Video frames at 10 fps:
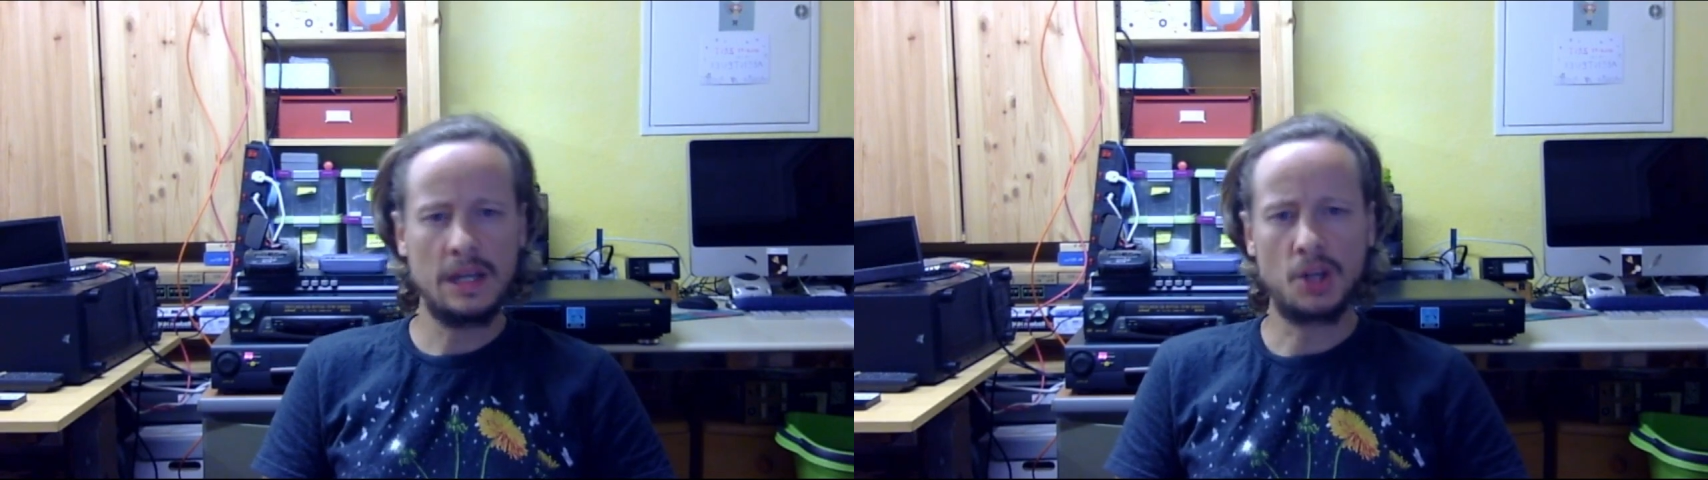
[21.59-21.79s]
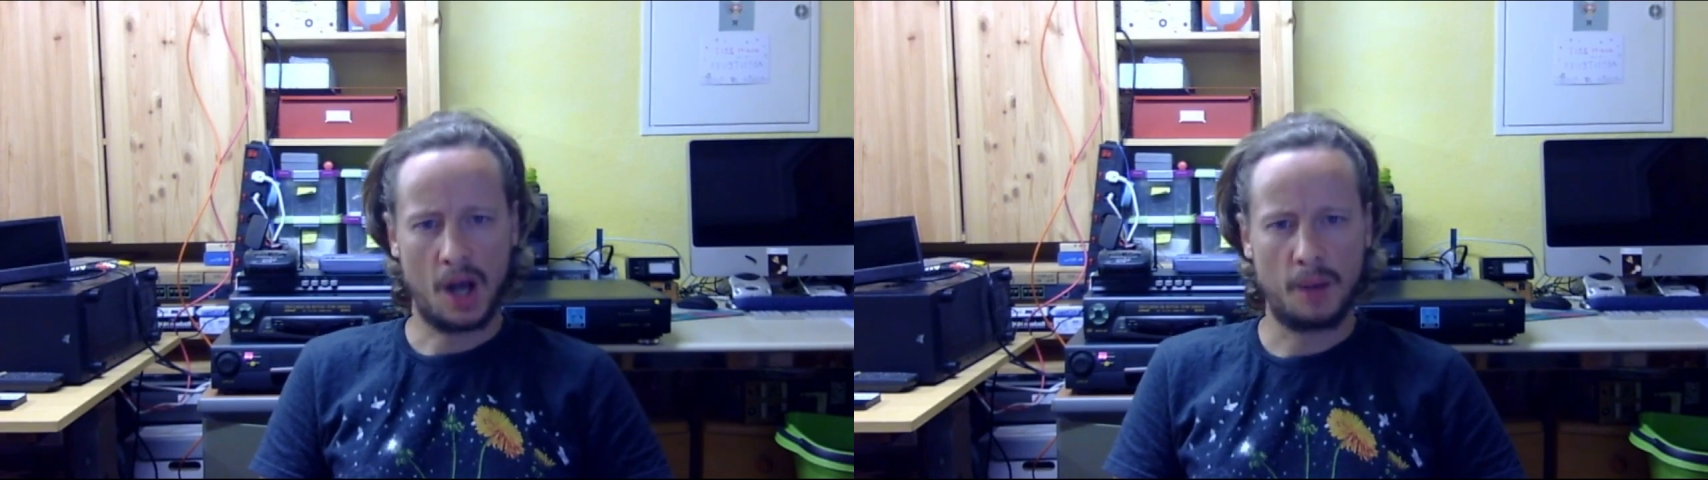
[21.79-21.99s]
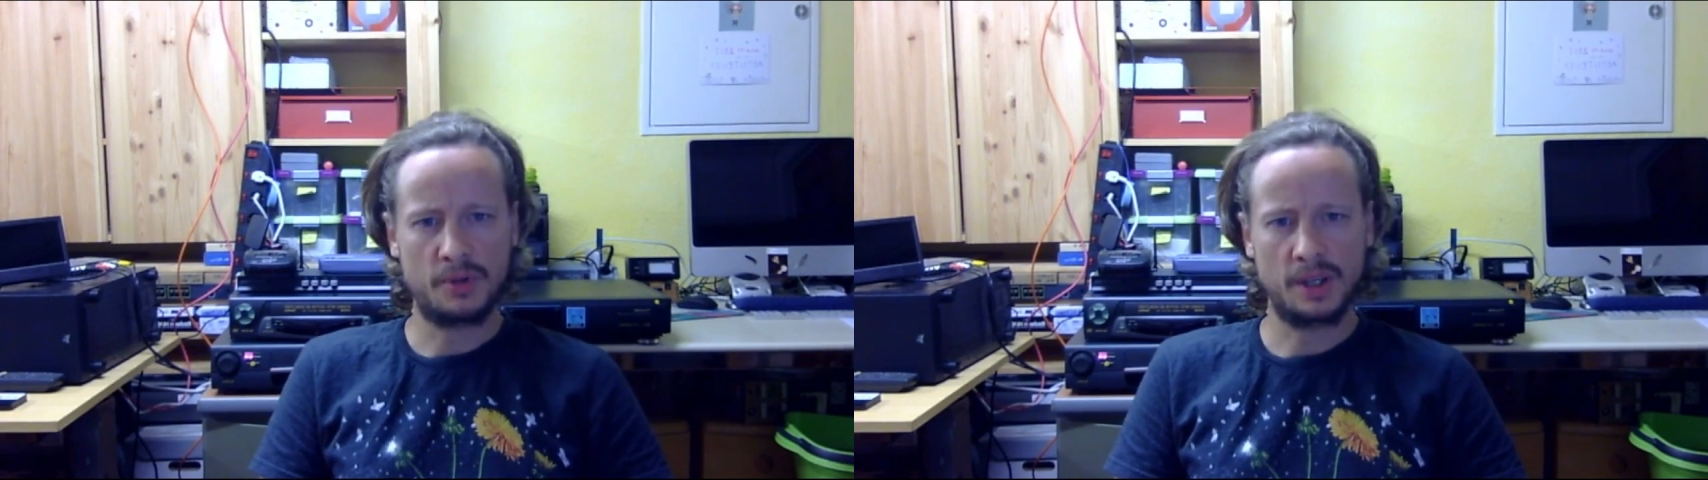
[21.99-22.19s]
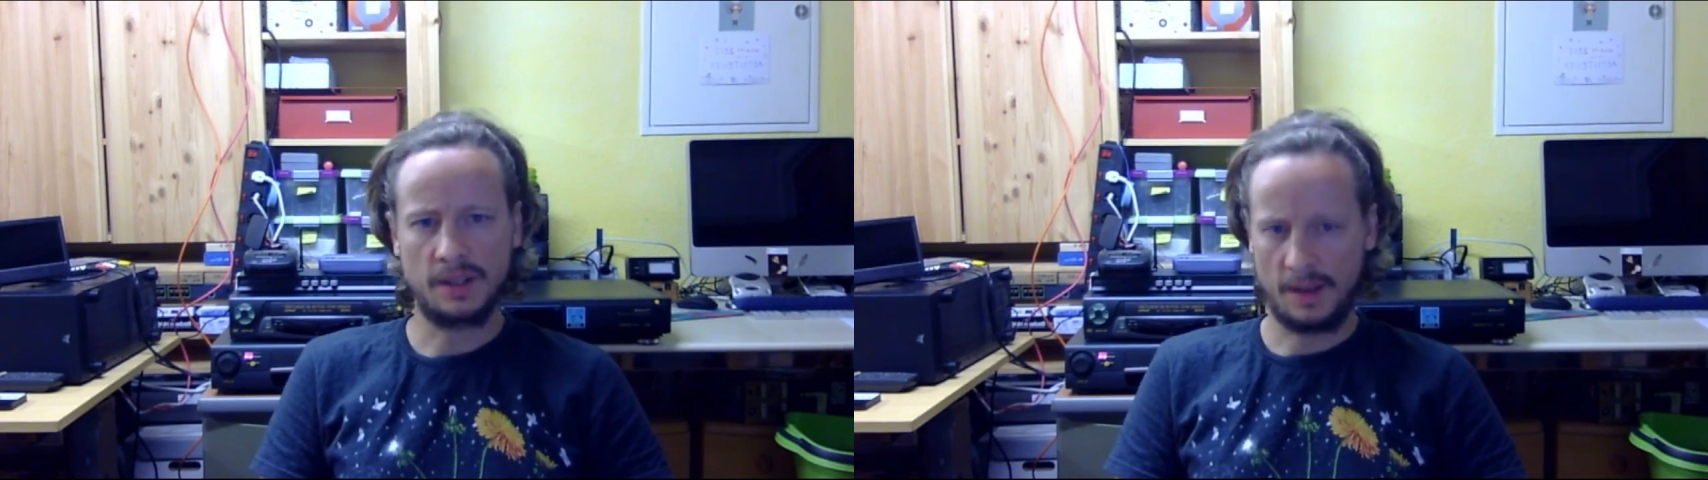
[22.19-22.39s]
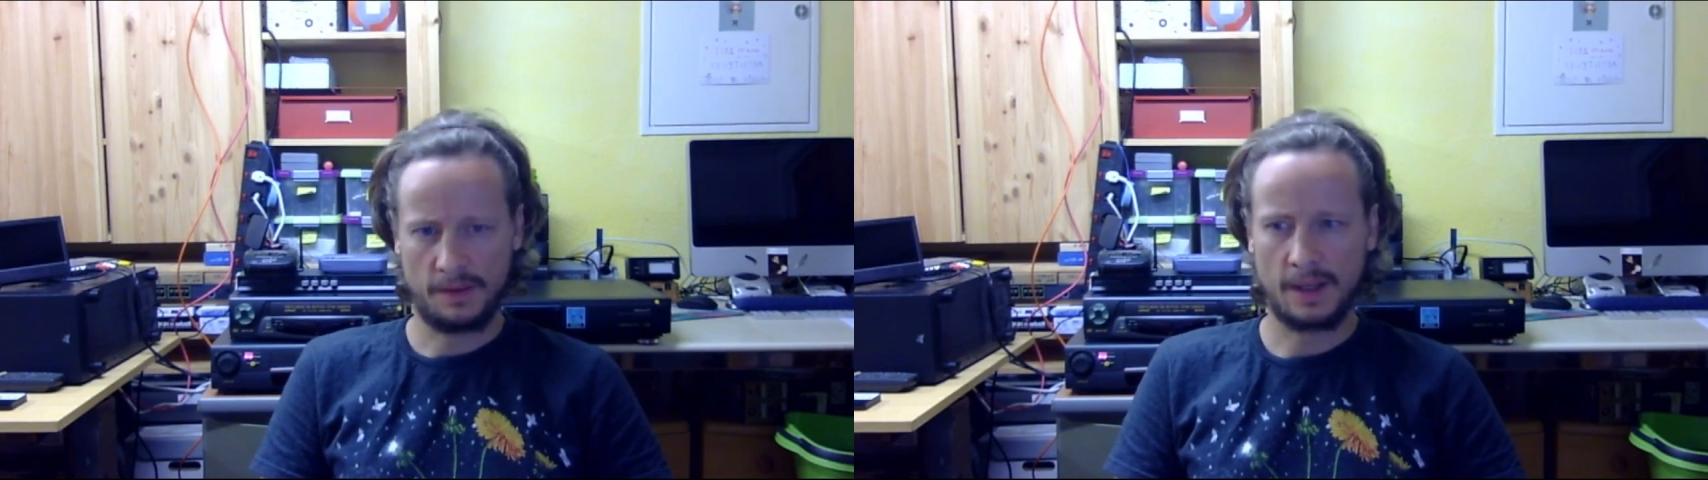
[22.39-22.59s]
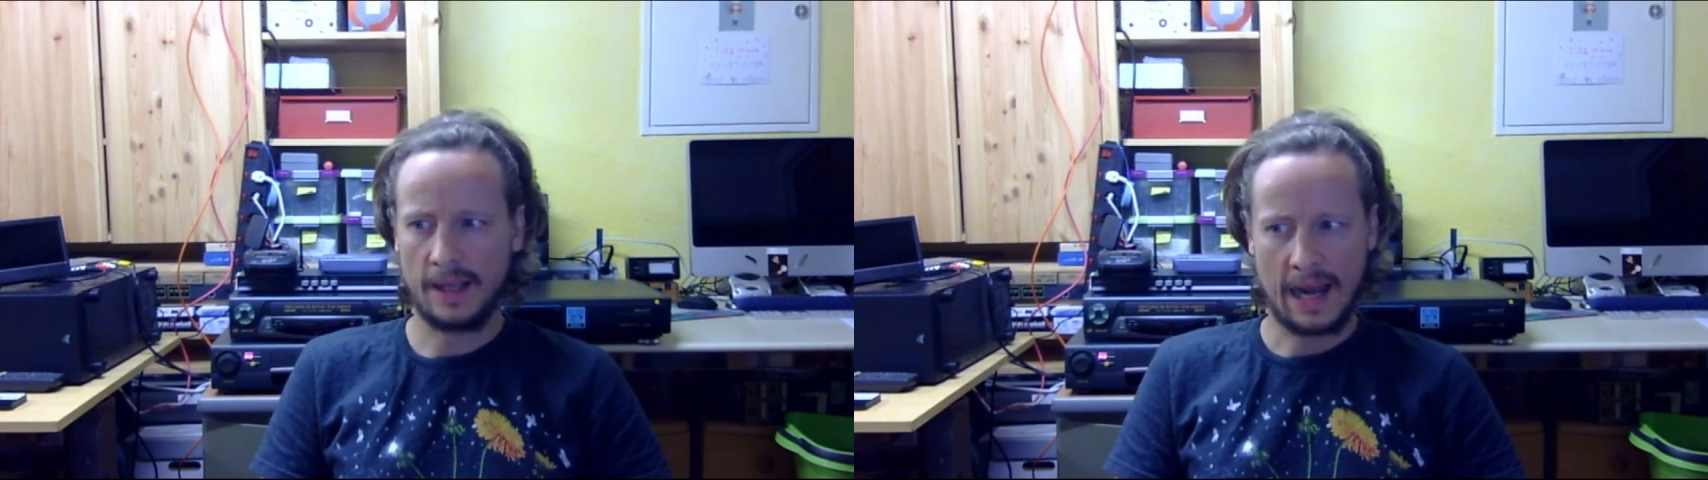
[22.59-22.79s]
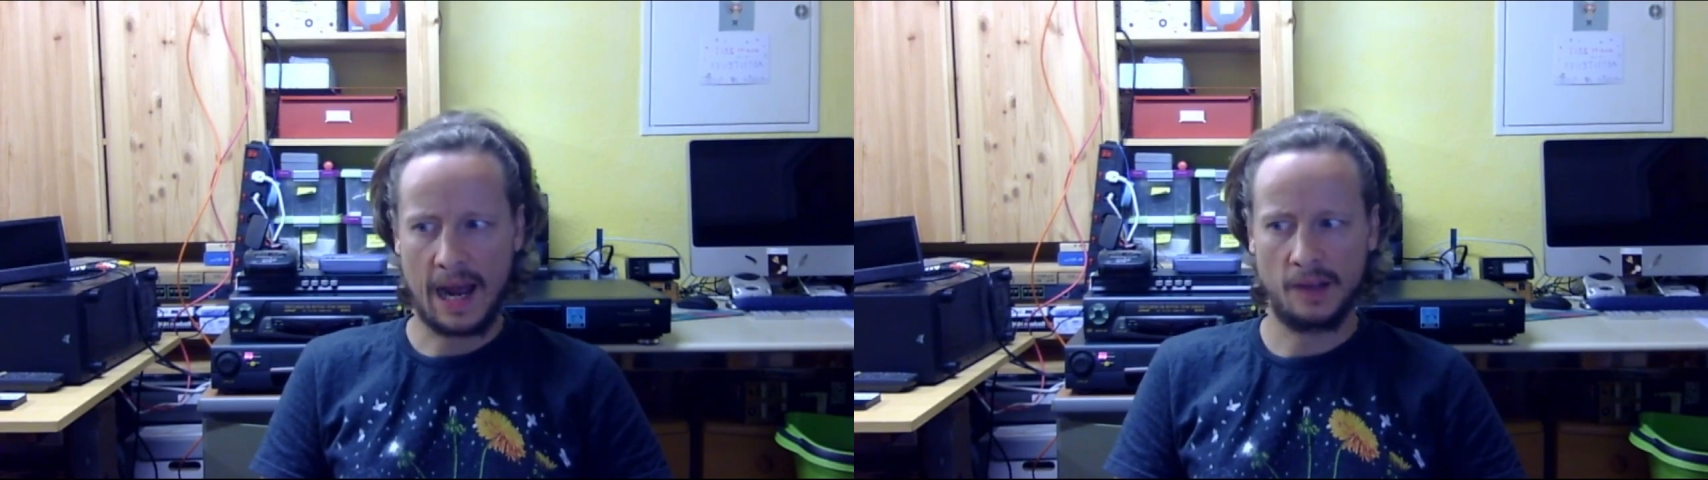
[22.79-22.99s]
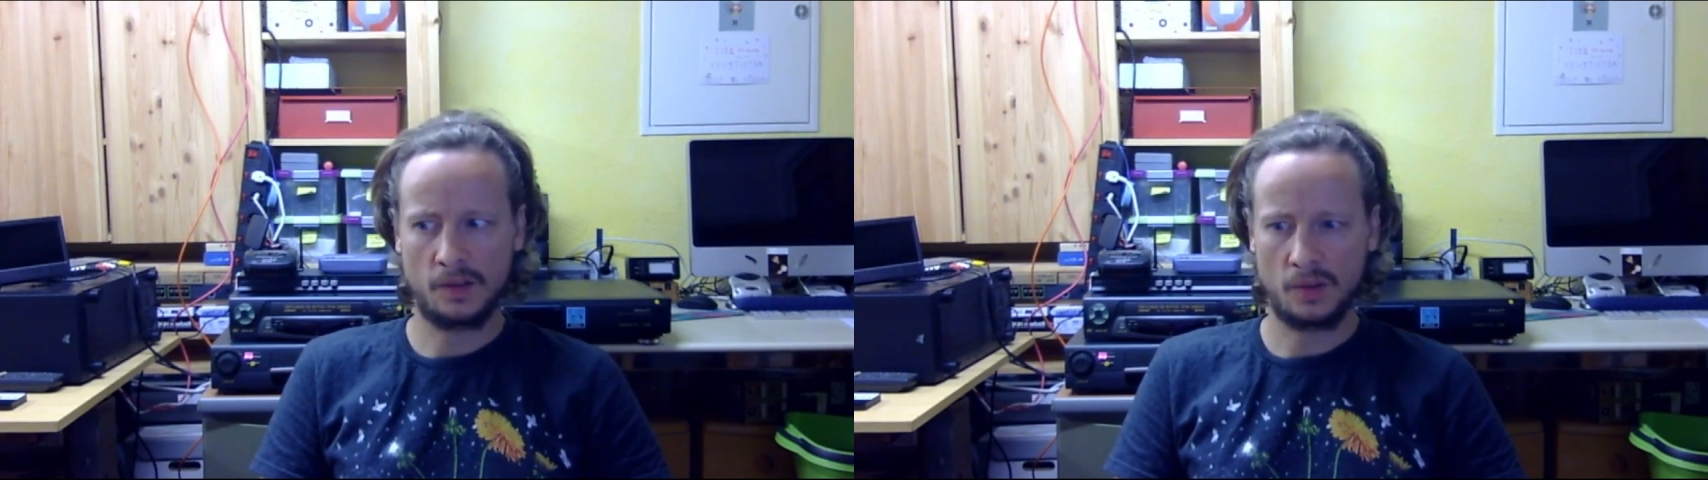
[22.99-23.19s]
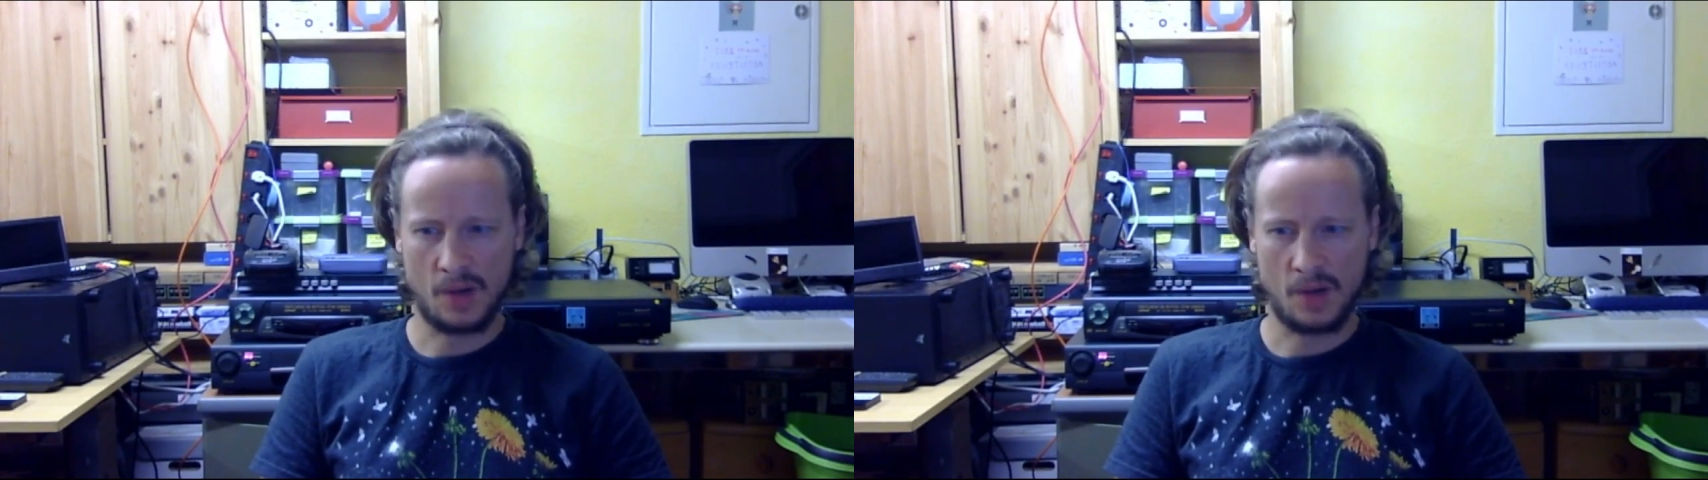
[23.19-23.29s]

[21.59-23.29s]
each object definitely has